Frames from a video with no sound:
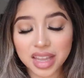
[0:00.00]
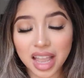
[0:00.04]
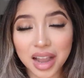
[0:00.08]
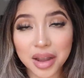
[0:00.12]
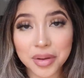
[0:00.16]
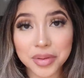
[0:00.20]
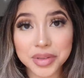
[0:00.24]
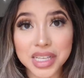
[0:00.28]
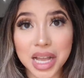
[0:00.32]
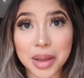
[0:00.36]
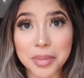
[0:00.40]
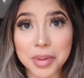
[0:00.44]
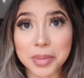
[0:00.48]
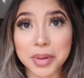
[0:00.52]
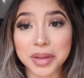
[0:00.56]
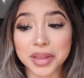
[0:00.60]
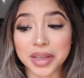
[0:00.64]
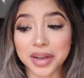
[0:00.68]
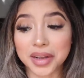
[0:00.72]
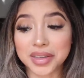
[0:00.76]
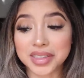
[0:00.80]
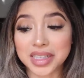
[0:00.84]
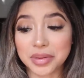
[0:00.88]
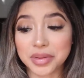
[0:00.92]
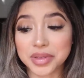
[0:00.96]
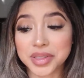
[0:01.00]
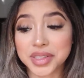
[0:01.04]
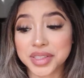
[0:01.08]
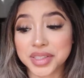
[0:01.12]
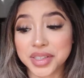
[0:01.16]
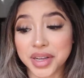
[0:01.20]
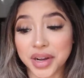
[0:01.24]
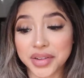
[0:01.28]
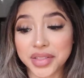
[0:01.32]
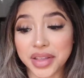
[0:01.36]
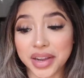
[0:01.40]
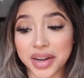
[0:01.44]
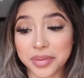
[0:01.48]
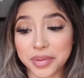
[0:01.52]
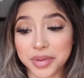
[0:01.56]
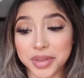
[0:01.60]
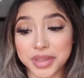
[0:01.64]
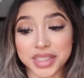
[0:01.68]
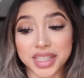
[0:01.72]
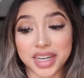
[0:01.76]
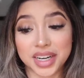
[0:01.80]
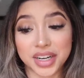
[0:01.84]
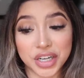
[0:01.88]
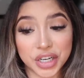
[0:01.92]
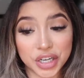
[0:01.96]
I was happy about that because I was scared that it
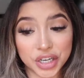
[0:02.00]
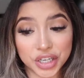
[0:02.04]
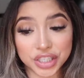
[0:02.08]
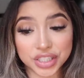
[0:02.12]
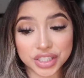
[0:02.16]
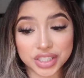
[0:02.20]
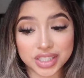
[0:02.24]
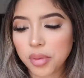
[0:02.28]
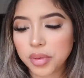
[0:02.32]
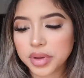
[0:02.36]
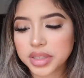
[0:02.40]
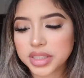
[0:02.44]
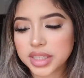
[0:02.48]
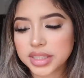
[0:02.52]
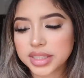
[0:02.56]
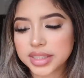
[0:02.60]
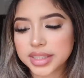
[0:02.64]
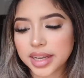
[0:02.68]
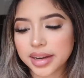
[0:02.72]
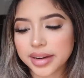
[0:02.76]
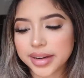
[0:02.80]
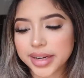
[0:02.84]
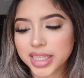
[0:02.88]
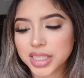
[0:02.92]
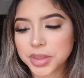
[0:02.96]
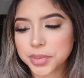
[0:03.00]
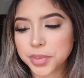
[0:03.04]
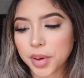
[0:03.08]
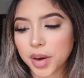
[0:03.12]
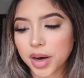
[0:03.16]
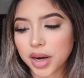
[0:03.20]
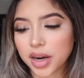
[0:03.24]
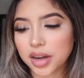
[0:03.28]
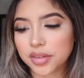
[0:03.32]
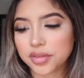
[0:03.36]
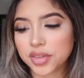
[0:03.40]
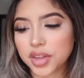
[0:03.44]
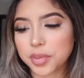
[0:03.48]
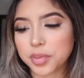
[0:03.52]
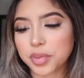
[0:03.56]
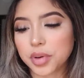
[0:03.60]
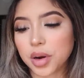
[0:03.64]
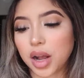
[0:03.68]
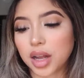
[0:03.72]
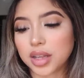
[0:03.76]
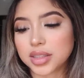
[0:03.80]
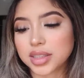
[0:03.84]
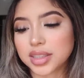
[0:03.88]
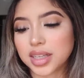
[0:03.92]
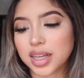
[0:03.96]
was gonna hurt. What was the scariest part of the
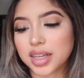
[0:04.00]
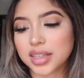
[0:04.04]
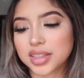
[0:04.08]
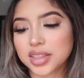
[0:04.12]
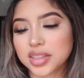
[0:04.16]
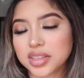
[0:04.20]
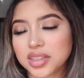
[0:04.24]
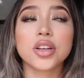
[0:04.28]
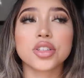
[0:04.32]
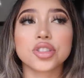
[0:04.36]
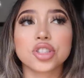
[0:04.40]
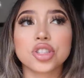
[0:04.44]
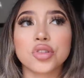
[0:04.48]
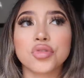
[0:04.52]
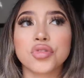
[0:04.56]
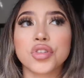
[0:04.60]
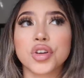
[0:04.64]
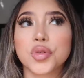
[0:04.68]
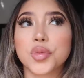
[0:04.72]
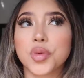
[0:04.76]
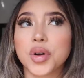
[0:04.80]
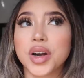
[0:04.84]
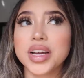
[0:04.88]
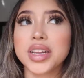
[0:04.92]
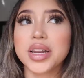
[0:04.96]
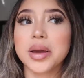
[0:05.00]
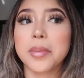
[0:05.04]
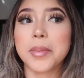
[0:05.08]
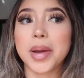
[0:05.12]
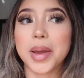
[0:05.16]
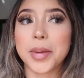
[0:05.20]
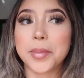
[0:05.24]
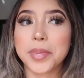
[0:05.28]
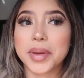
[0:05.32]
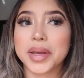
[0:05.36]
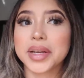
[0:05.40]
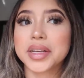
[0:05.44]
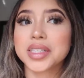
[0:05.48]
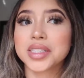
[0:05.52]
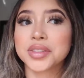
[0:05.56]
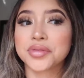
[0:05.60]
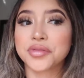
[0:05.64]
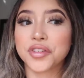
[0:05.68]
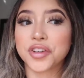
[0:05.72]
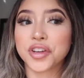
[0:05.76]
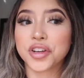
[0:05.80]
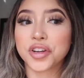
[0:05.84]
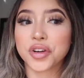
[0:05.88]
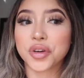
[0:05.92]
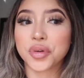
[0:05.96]
process? So for one, my biggest
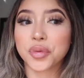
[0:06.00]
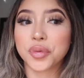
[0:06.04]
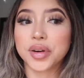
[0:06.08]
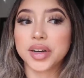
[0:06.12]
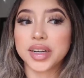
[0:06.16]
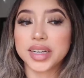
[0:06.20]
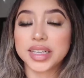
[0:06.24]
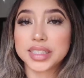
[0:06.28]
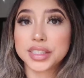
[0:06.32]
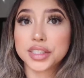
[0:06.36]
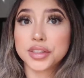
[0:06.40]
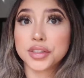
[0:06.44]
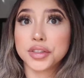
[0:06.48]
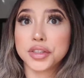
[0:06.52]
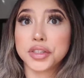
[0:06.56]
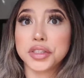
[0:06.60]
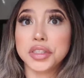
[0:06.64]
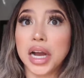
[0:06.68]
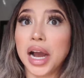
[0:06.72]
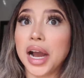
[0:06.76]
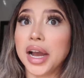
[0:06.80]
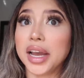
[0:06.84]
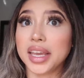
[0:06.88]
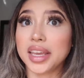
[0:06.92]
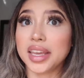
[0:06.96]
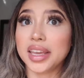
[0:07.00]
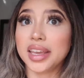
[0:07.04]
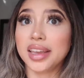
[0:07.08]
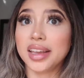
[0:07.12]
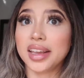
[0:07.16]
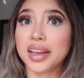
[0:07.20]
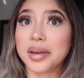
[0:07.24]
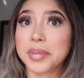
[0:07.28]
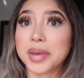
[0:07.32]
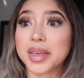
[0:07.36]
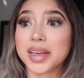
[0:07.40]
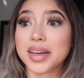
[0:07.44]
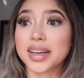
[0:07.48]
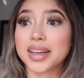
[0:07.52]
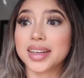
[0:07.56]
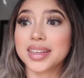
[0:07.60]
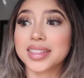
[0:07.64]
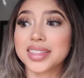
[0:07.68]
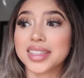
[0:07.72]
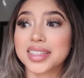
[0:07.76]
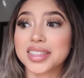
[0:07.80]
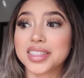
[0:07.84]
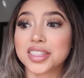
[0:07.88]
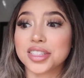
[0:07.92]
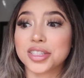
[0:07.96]
fear was dying
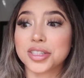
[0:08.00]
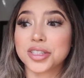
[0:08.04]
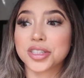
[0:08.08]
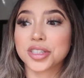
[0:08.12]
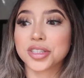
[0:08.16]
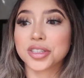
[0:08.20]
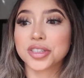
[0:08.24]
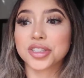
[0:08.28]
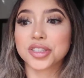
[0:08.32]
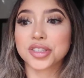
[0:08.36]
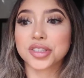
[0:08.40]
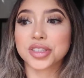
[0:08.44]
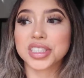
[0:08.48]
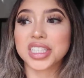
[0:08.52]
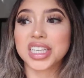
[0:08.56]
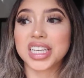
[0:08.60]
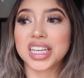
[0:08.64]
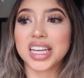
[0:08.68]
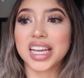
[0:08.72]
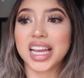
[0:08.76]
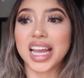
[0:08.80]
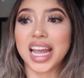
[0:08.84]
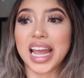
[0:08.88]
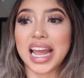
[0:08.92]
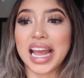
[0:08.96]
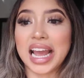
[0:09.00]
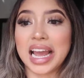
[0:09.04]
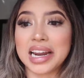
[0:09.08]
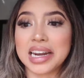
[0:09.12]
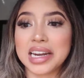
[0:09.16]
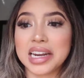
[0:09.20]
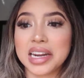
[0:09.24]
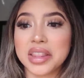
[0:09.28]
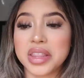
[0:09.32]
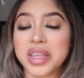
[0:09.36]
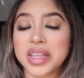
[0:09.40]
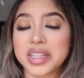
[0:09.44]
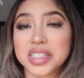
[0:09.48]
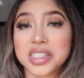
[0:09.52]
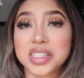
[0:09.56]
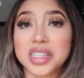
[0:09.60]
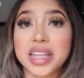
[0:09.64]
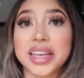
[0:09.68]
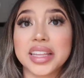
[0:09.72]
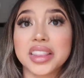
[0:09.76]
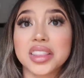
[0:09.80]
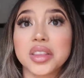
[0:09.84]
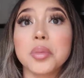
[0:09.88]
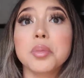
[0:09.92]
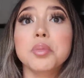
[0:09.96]
because it's a surgery and it's
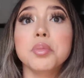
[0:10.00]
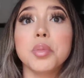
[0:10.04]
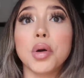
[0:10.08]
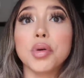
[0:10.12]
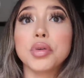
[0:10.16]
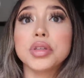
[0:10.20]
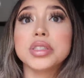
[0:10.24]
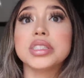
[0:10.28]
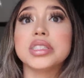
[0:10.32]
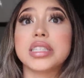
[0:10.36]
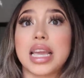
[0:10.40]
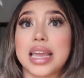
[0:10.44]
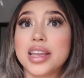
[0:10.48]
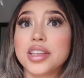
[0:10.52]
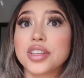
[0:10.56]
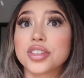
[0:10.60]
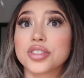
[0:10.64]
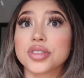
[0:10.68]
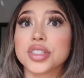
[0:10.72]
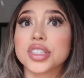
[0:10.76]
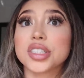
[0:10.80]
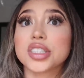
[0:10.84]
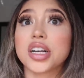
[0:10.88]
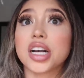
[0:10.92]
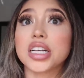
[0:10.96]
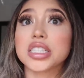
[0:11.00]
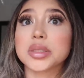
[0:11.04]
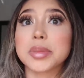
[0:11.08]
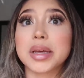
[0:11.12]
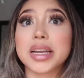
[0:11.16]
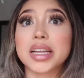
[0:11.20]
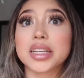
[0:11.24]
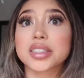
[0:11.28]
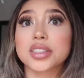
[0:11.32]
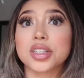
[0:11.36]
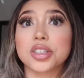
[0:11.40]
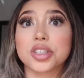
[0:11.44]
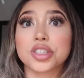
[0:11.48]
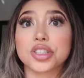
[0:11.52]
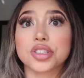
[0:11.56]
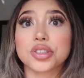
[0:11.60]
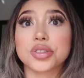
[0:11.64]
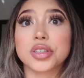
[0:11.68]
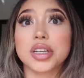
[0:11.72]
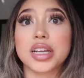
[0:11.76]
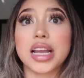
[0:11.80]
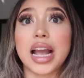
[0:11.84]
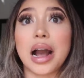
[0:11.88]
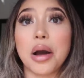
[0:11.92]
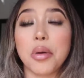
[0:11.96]
like the most dangerous cosmetic
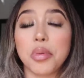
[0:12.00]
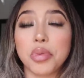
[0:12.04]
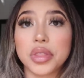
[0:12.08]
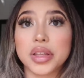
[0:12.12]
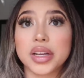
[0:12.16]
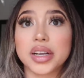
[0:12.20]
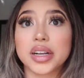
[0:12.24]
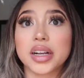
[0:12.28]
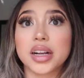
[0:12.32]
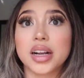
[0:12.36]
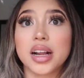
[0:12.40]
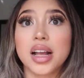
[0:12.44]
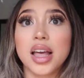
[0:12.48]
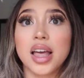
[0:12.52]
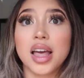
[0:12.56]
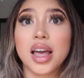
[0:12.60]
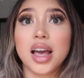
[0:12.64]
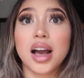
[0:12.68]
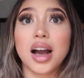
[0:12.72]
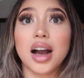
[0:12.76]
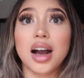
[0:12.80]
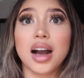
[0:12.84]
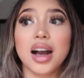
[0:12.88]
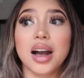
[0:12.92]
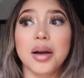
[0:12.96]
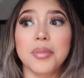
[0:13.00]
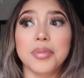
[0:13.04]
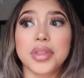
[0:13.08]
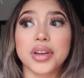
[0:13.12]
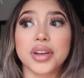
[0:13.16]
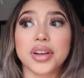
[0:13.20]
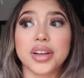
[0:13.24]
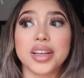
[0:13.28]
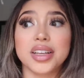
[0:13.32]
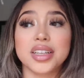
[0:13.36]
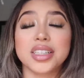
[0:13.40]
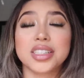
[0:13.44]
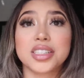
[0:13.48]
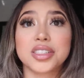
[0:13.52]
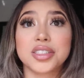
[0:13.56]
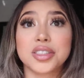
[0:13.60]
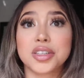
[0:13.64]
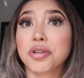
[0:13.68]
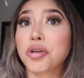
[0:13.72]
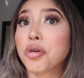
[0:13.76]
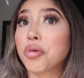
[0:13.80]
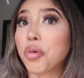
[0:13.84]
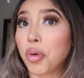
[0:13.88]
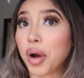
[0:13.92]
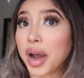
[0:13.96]
surgery out there. There is
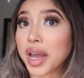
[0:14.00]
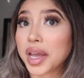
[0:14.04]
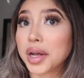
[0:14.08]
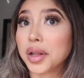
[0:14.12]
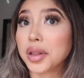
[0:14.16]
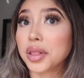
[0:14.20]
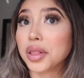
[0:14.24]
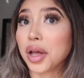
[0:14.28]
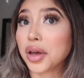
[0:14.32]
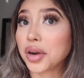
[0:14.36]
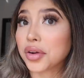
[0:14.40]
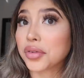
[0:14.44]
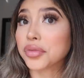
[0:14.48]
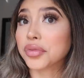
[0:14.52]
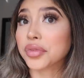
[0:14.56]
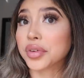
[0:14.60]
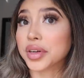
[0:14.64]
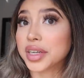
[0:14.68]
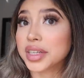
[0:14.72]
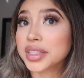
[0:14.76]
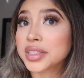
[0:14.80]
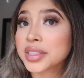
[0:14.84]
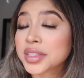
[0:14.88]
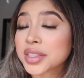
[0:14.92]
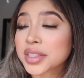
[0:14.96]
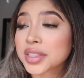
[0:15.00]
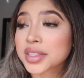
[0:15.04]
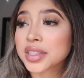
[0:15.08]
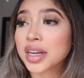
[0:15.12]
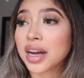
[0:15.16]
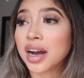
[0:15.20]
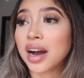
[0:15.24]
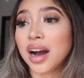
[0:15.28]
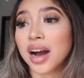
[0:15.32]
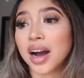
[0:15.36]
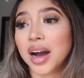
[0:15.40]
quite a lot of risks.